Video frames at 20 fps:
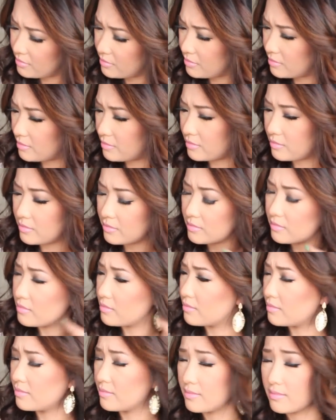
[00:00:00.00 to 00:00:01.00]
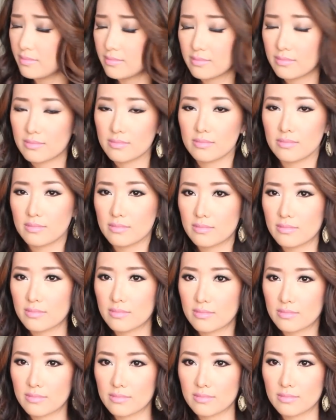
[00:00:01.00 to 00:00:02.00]

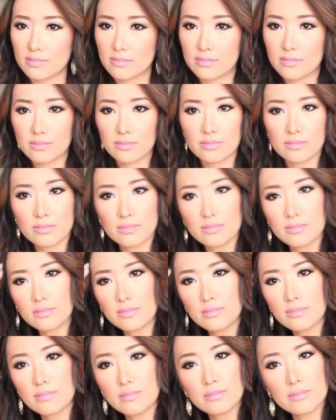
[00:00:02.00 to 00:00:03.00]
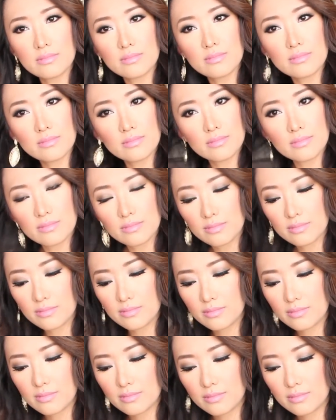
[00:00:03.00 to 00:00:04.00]

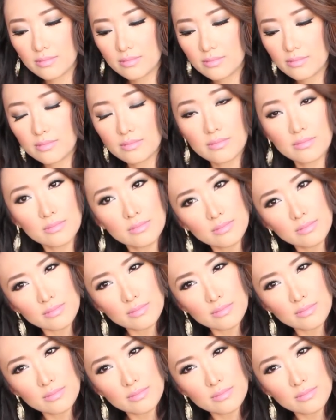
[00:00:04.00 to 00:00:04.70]
(no one is talking)